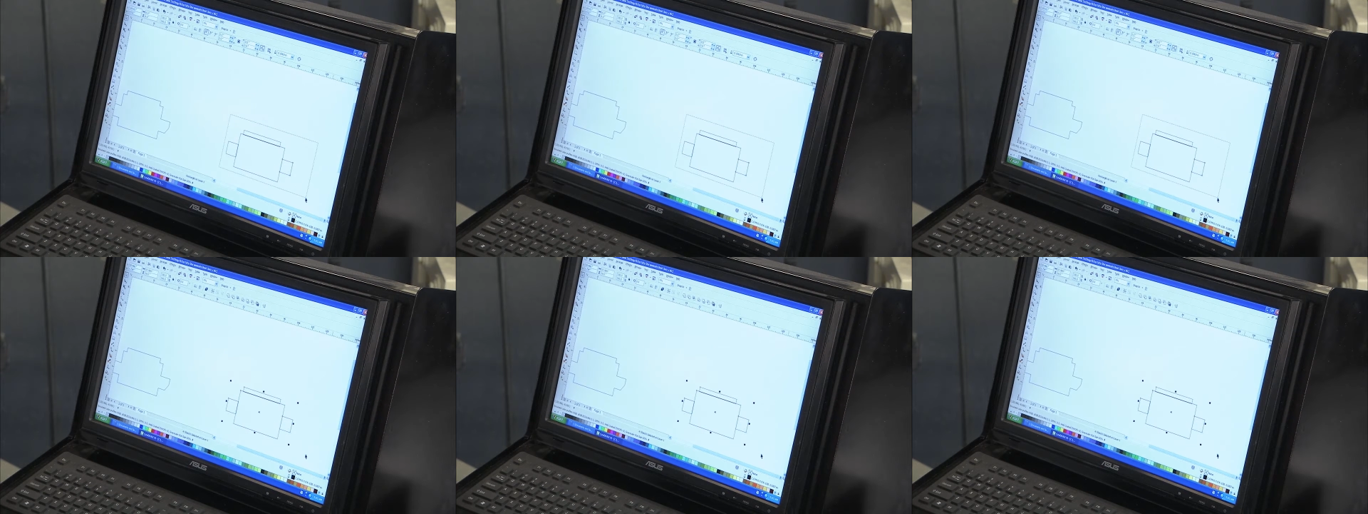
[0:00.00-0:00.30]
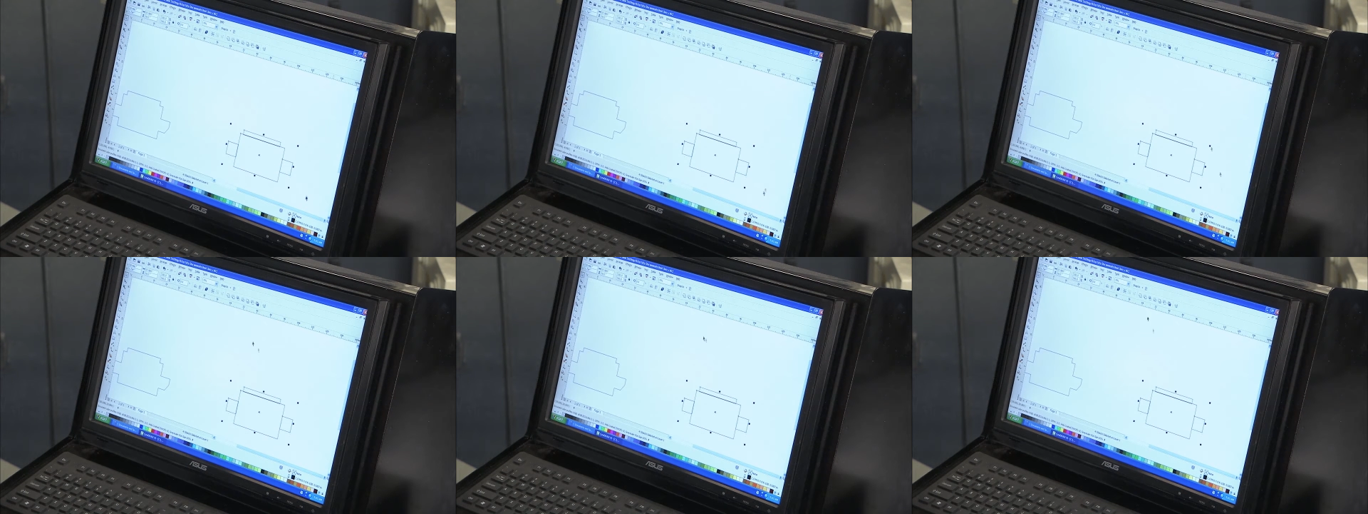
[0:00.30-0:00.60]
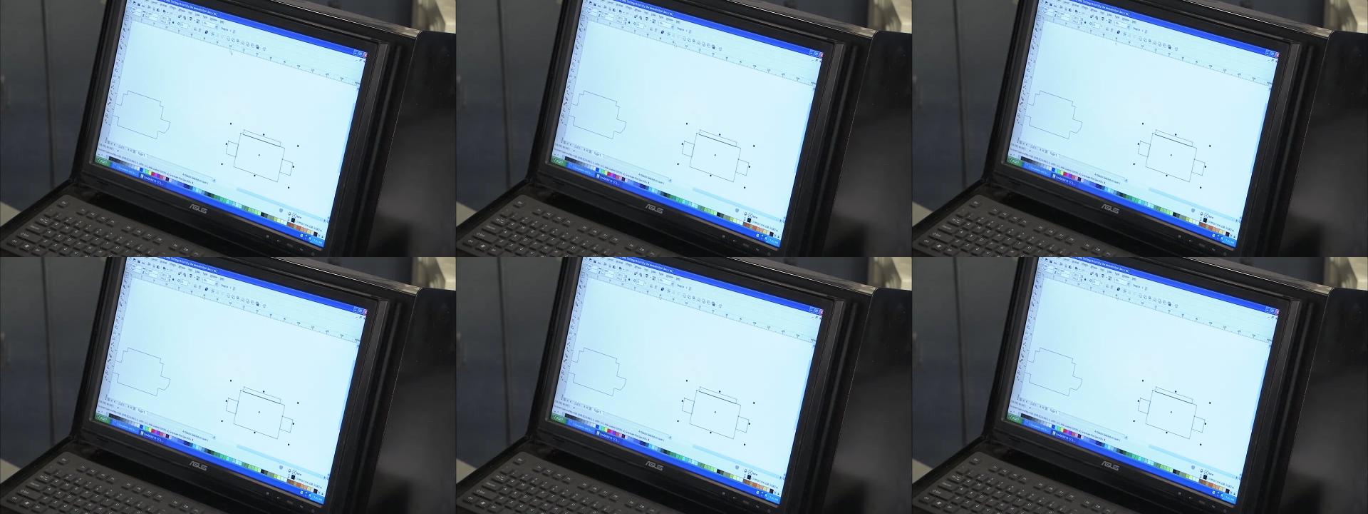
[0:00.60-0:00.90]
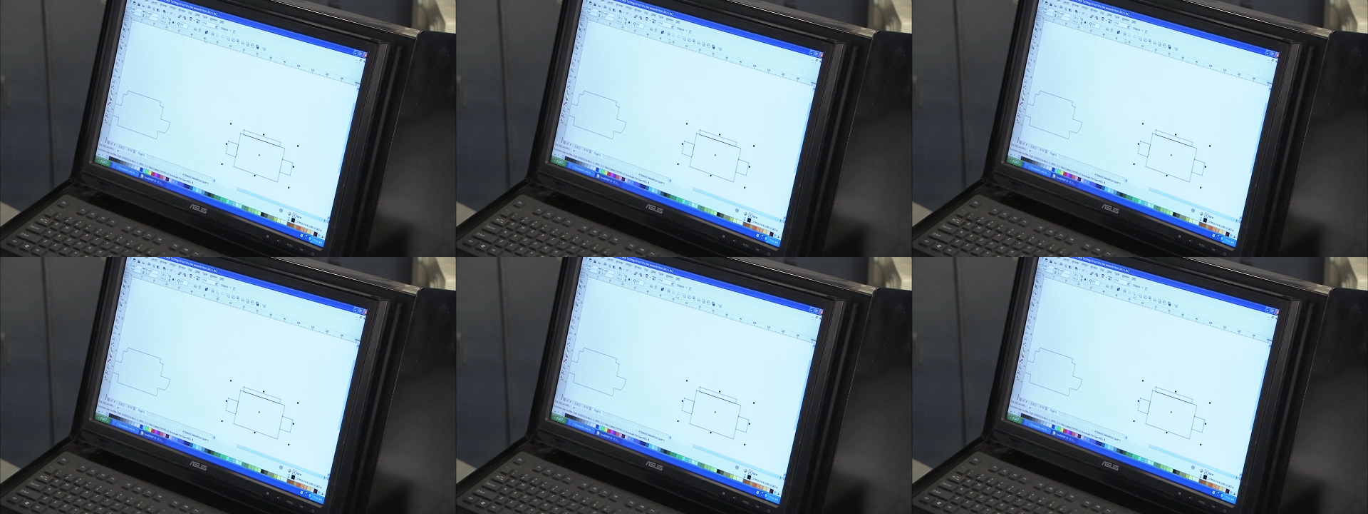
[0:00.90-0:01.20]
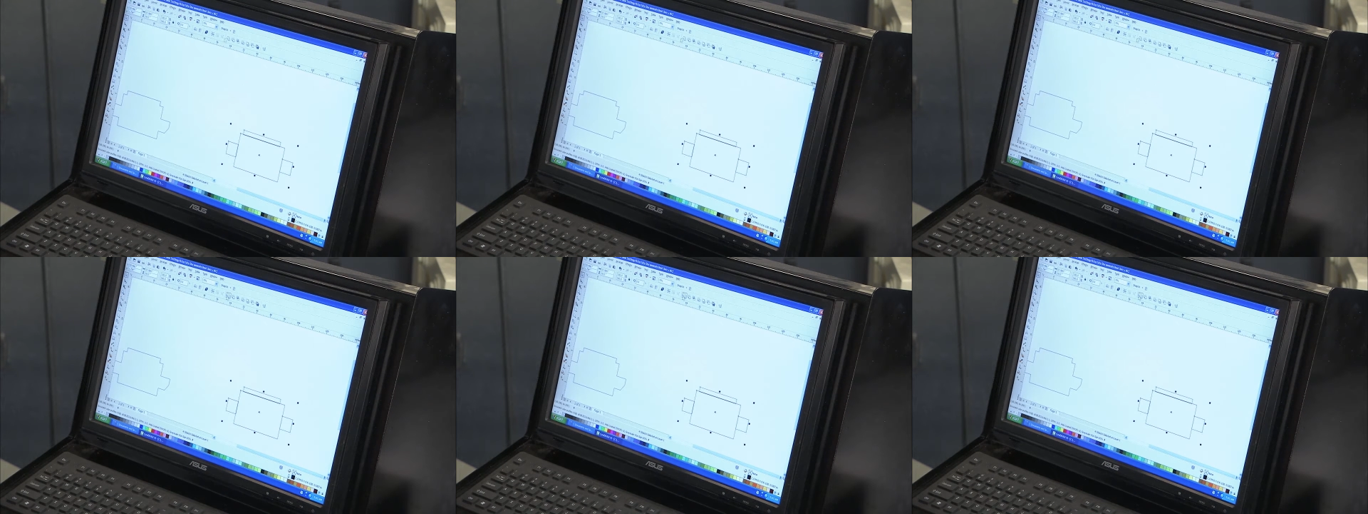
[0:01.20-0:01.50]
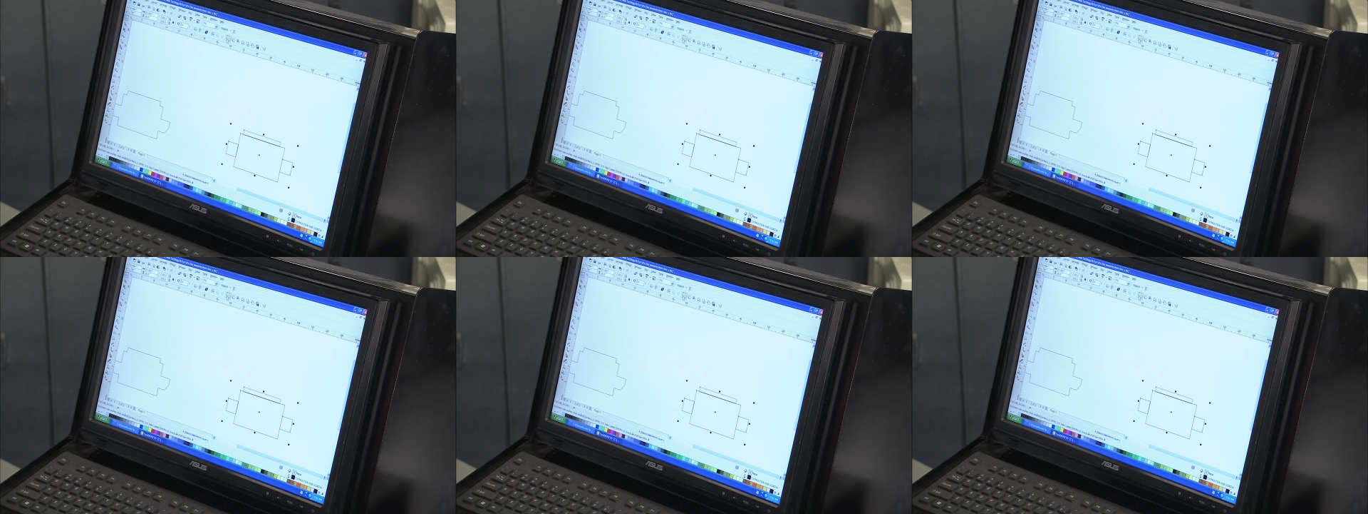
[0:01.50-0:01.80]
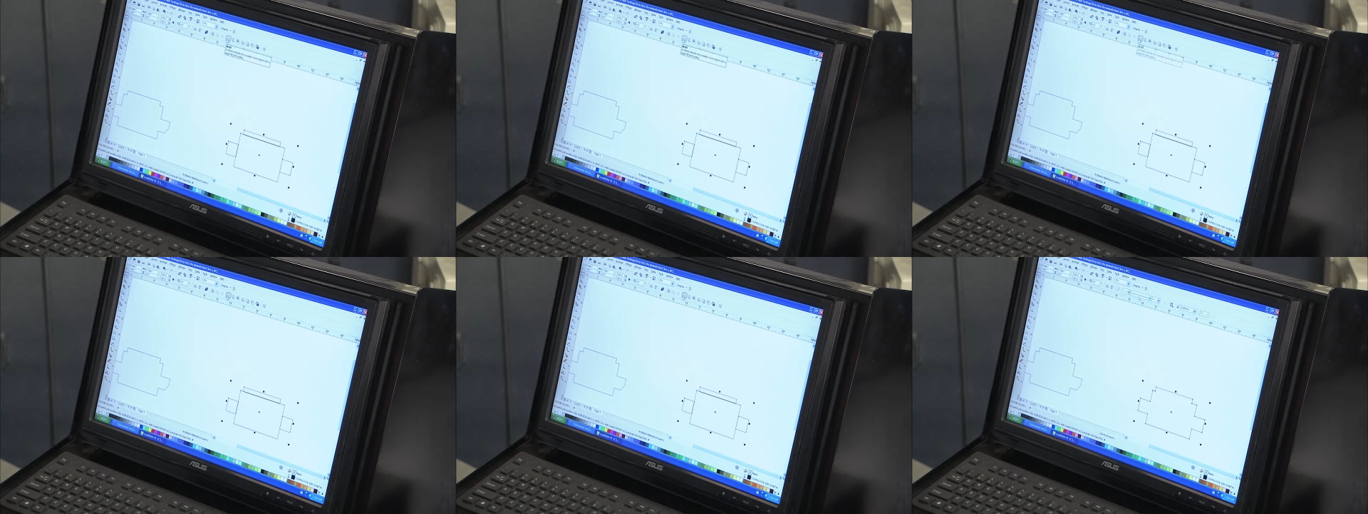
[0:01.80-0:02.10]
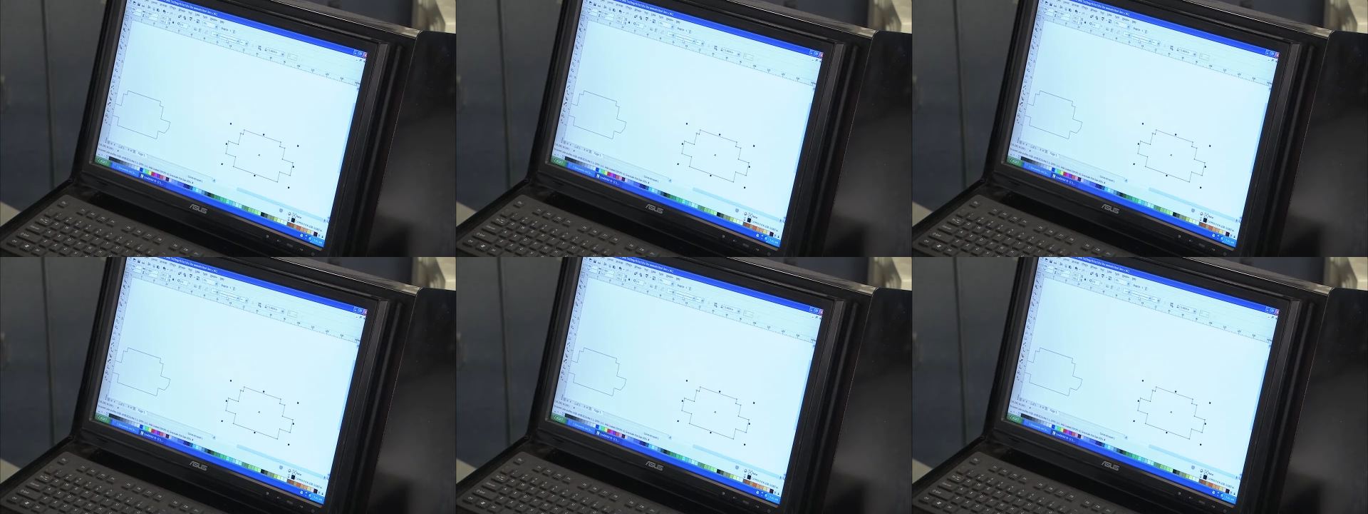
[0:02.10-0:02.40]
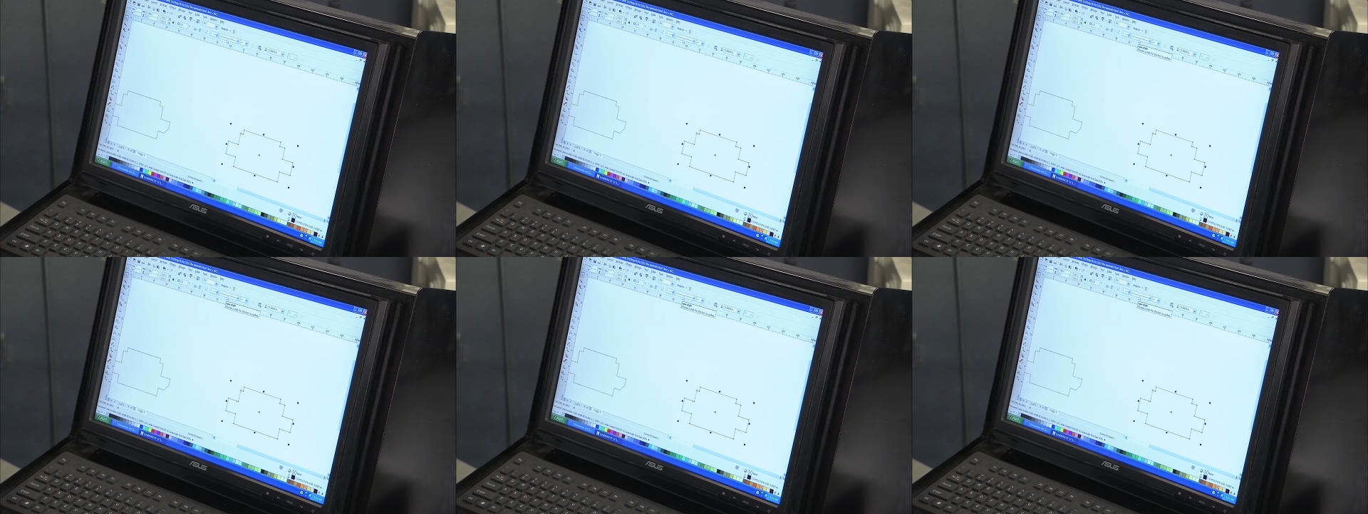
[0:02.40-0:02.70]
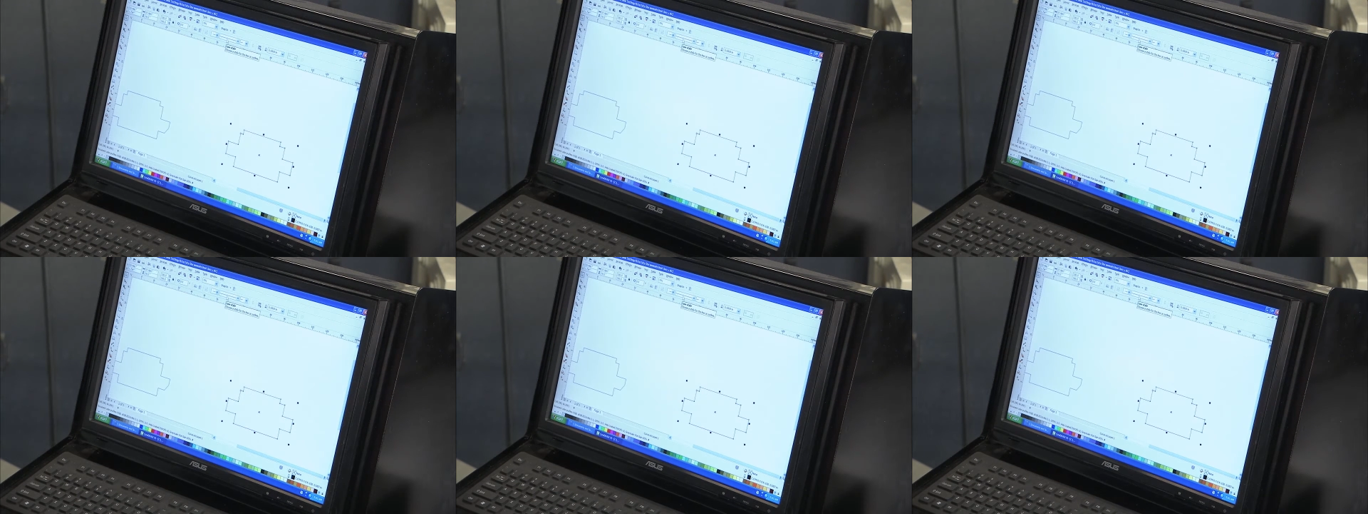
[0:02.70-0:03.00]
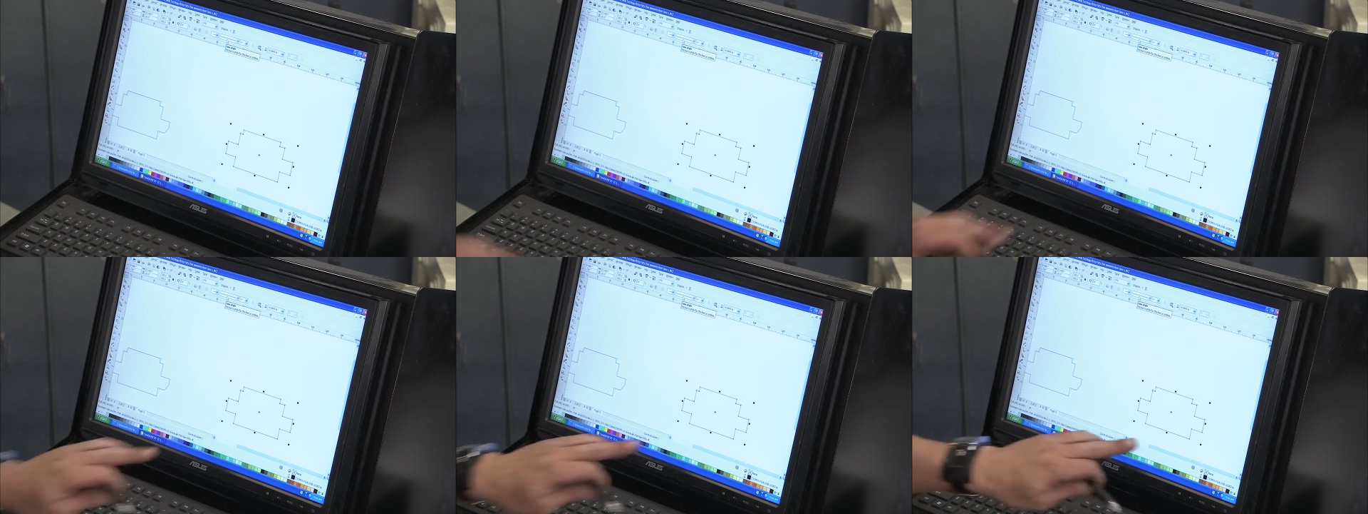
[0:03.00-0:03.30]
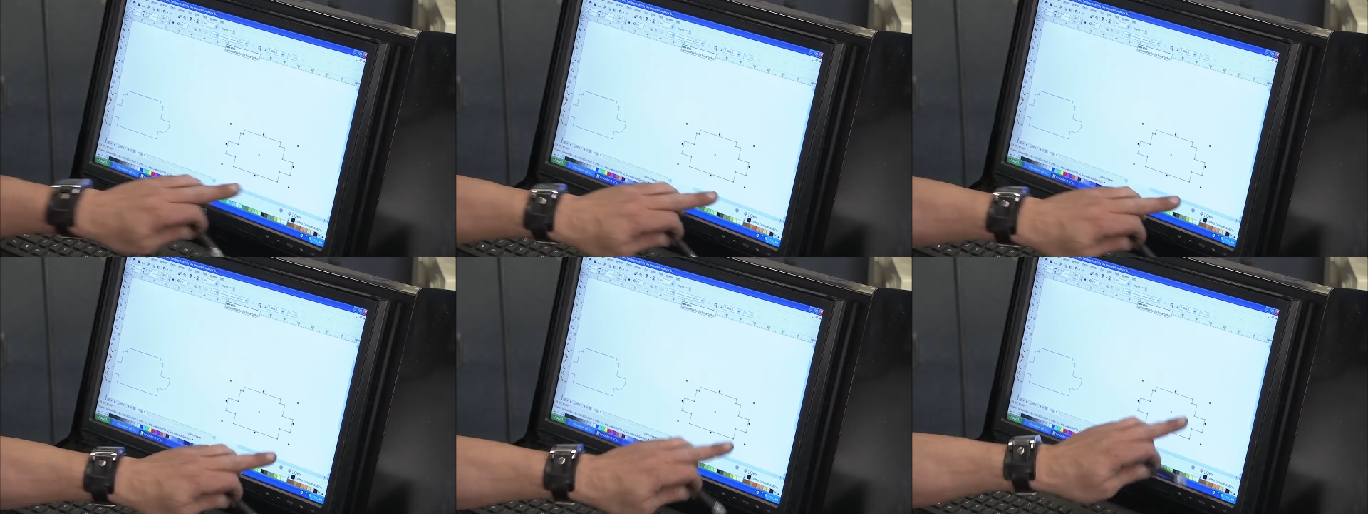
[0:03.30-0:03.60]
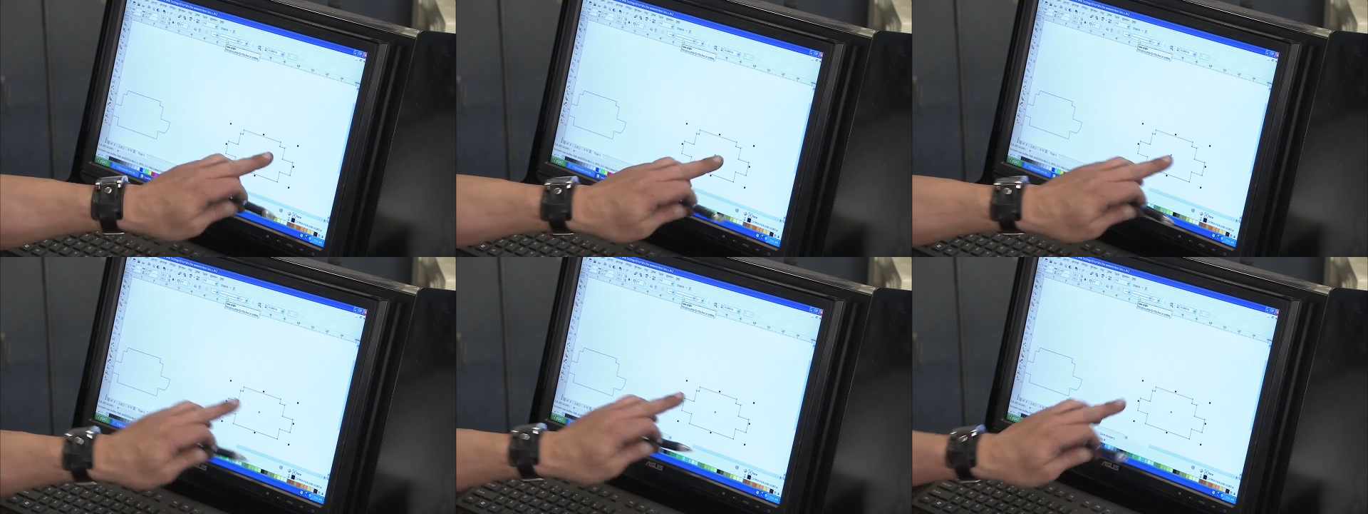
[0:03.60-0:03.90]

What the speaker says: No face is visible, so there are no lips to read.